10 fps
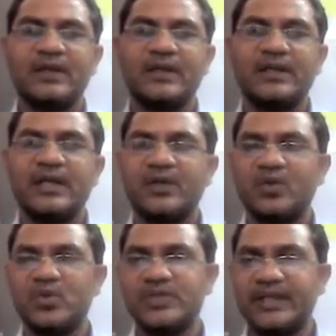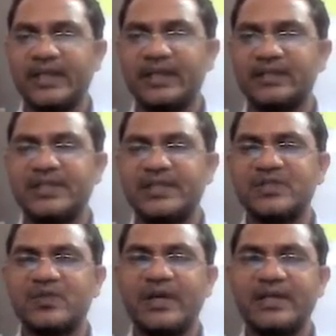Here 2j, j
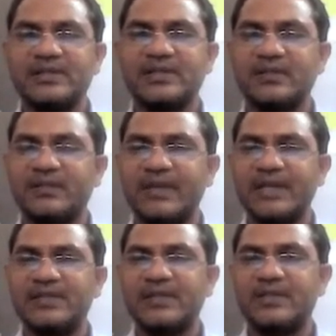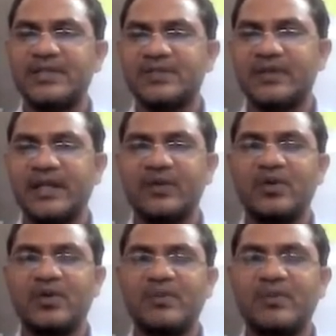square is some imaginary j square
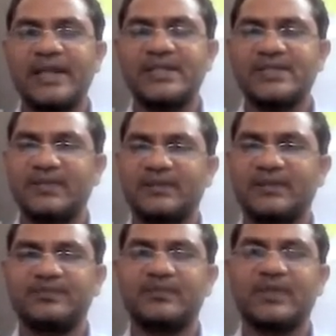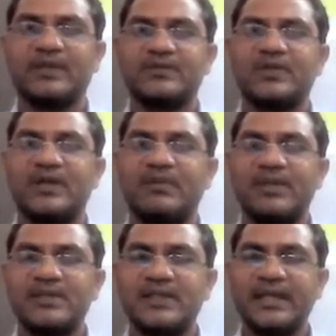equal to minus 1. So
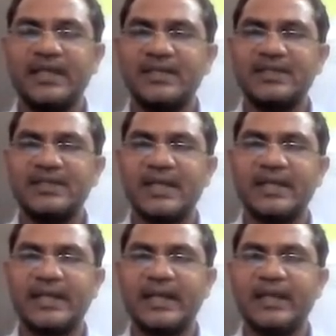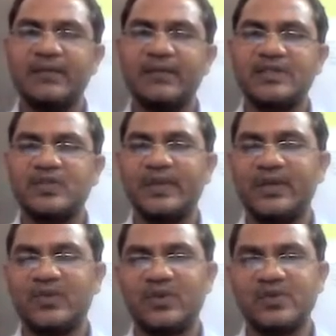compulsory sin kl must be
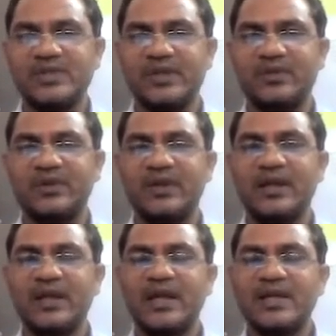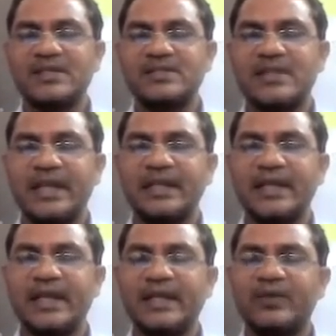equal to 0. Sin
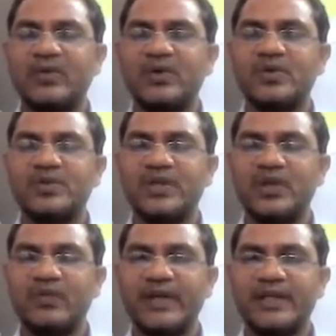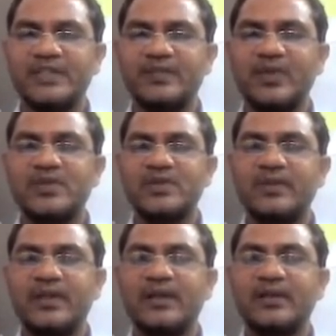kl equal to 0 when it is
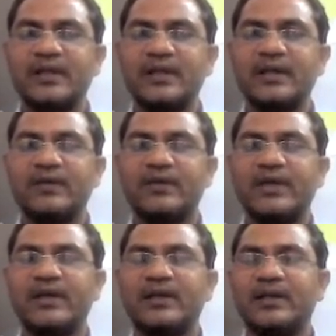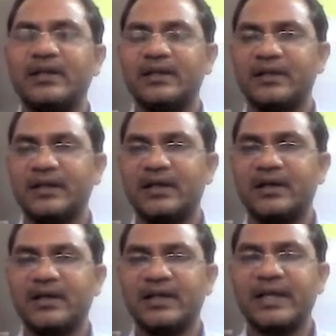possible, when
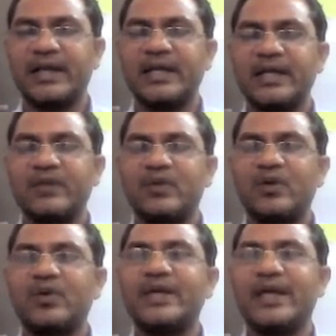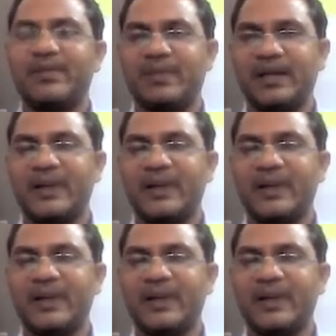kl equal to n pi,